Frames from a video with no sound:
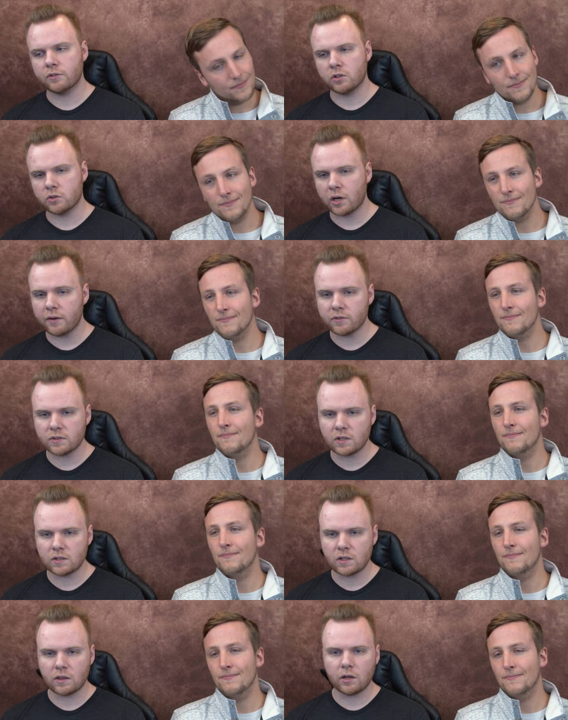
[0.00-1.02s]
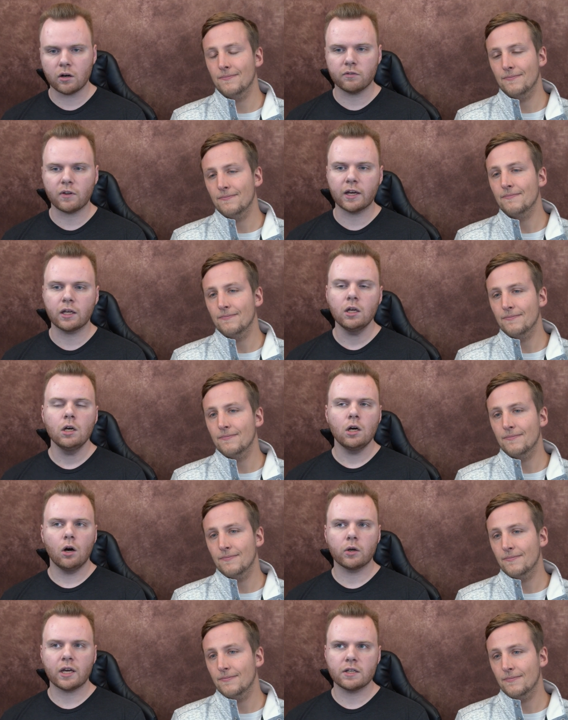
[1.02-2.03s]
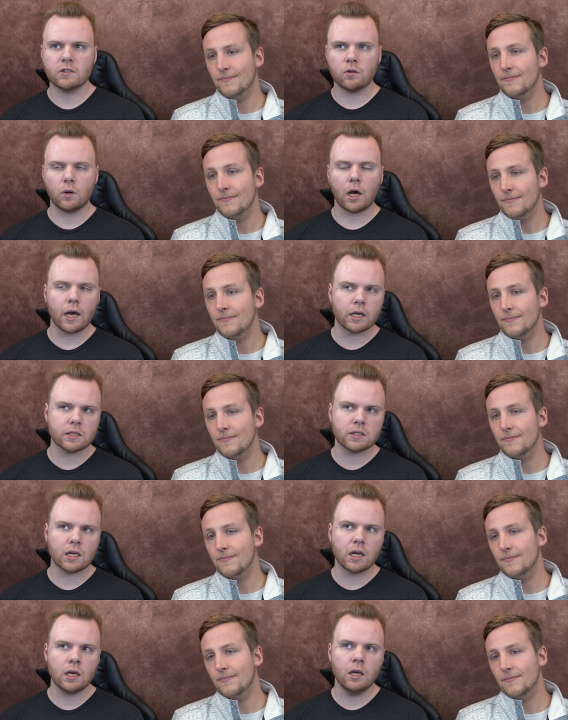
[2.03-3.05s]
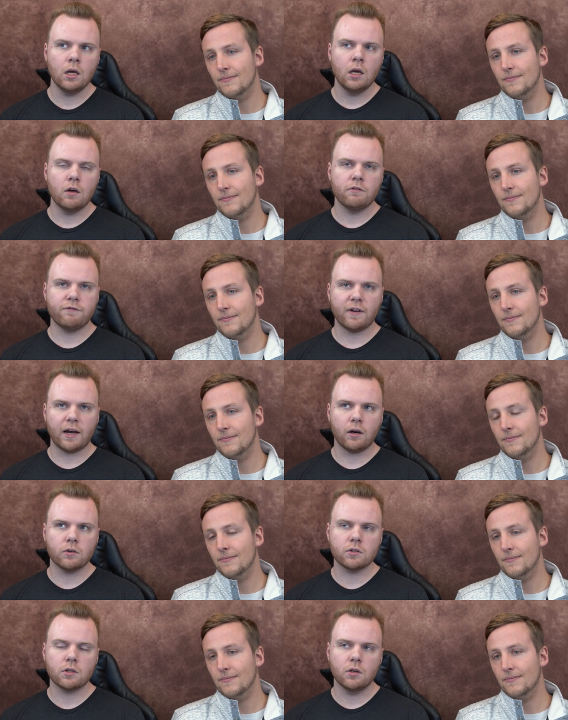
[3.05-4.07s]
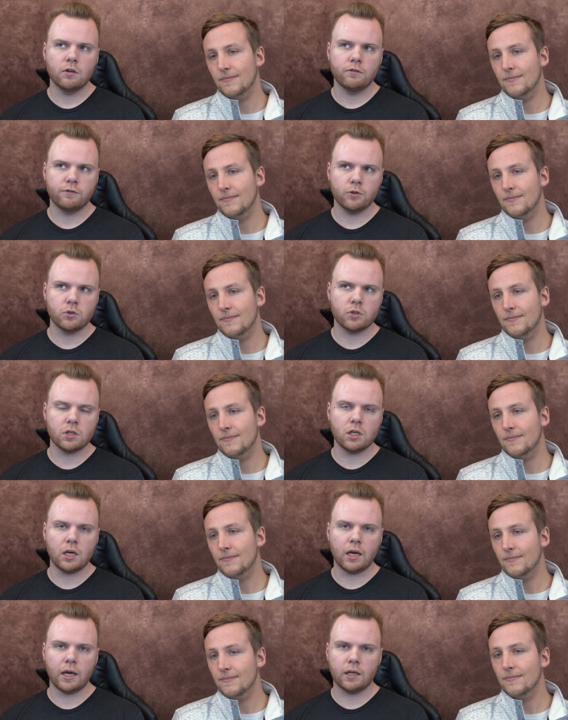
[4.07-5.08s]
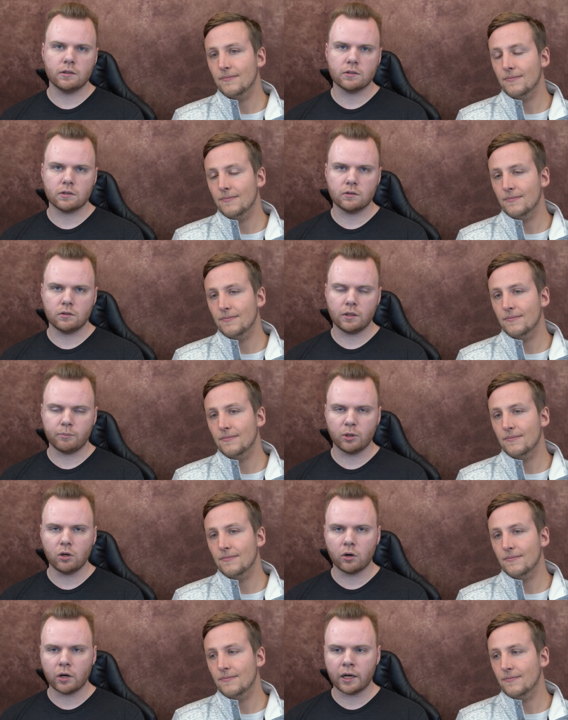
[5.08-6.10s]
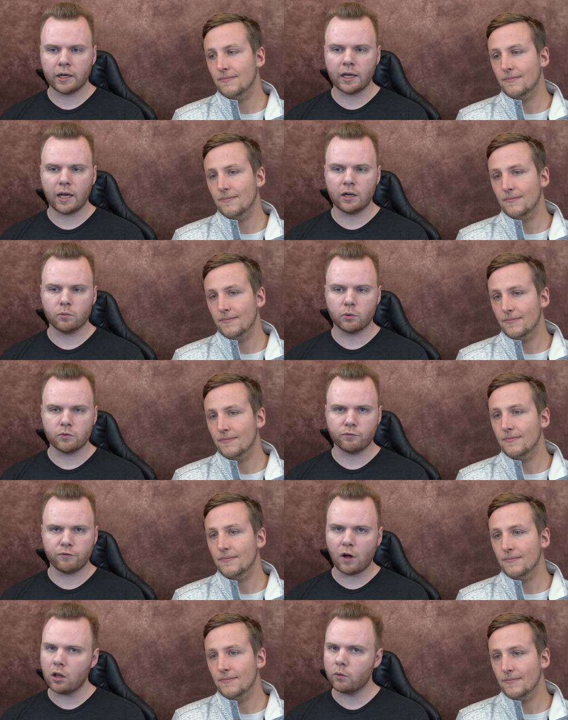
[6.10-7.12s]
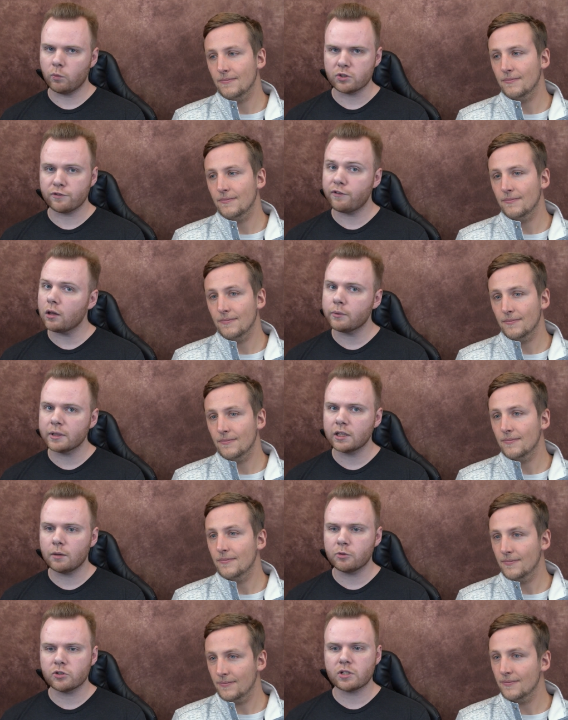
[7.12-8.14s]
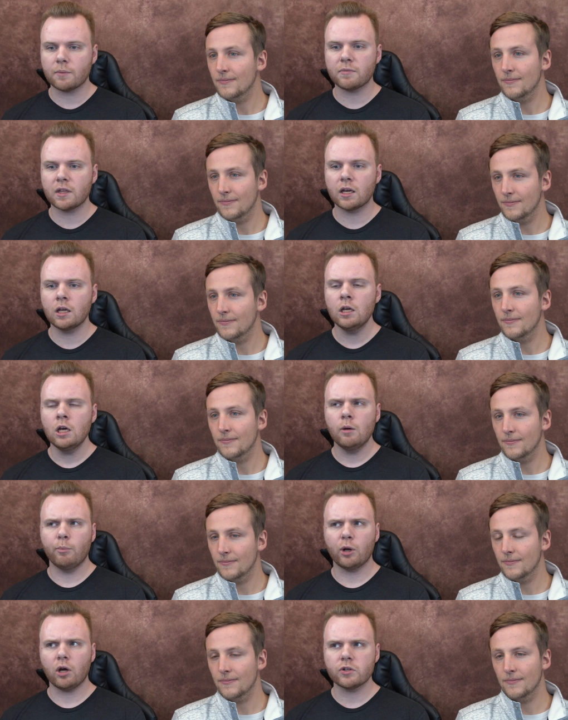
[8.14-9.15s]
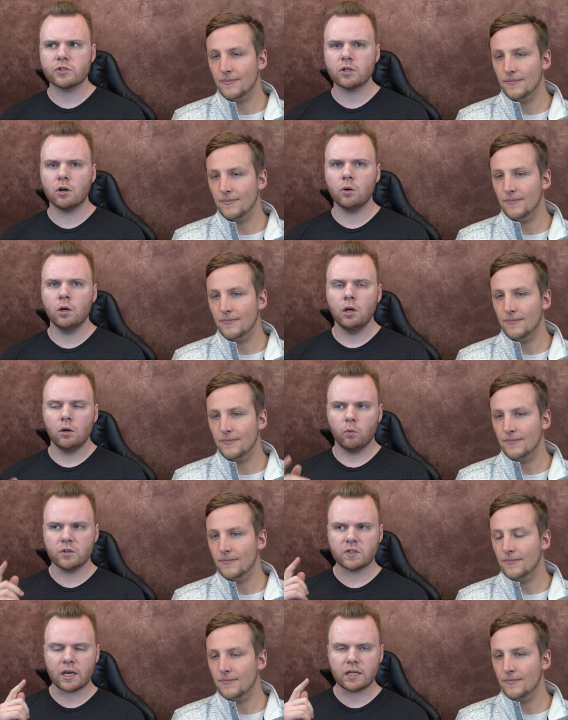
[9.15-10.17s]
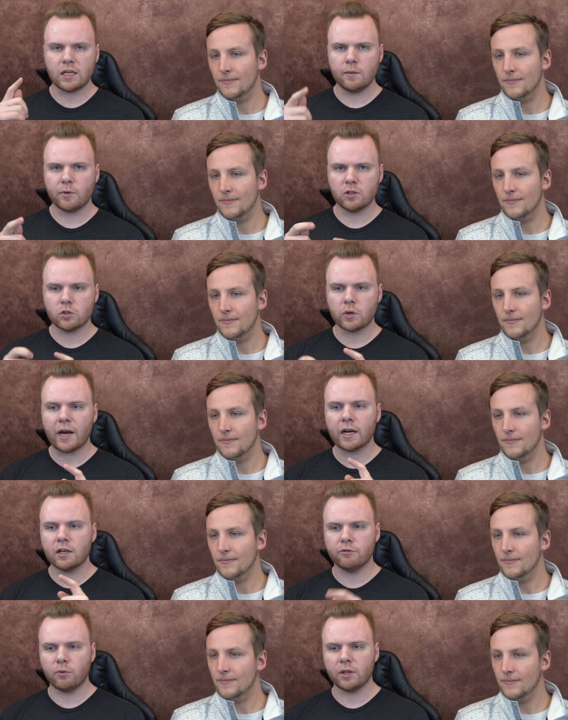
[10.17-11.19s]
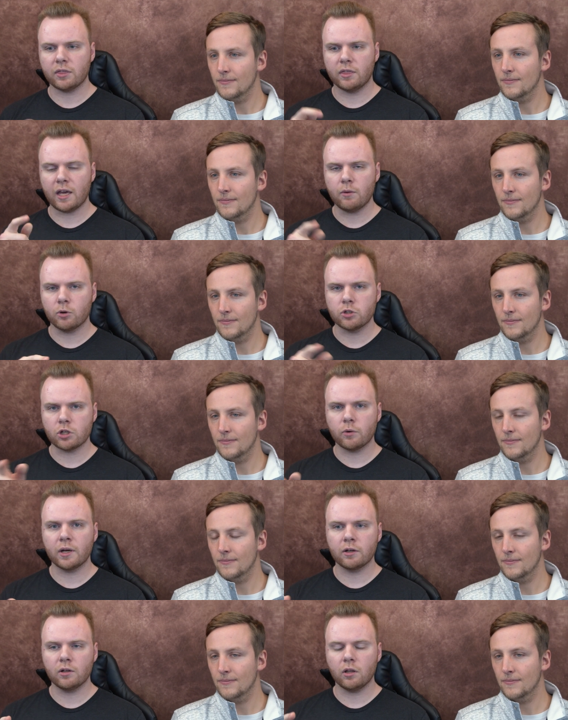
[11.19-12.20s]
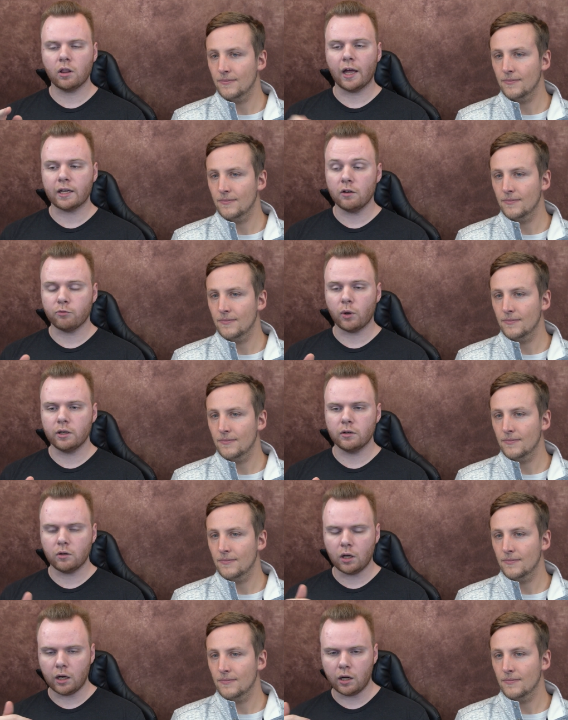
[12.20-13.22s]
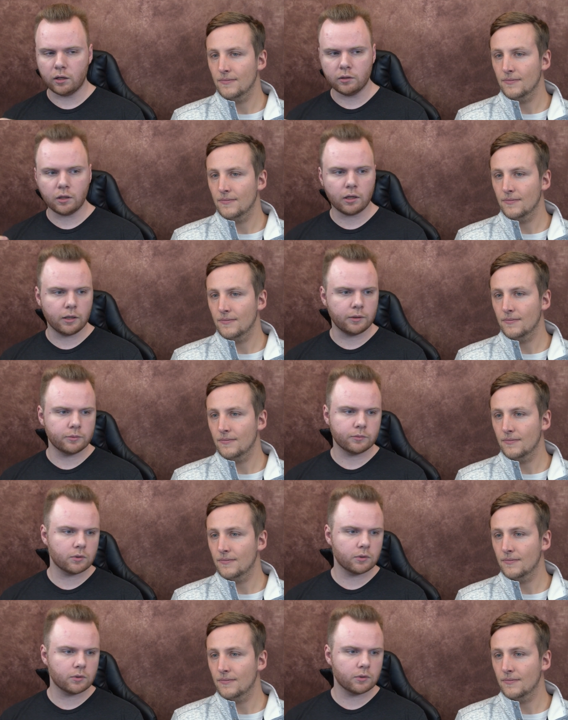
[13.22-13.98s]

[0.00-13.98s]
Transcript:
Speaker 1: of contrivances in there of like, okay, so Hayase found Fushi and Pioran and was following them or something, but also was like keeping track of what they were doing, like of what uh, uh,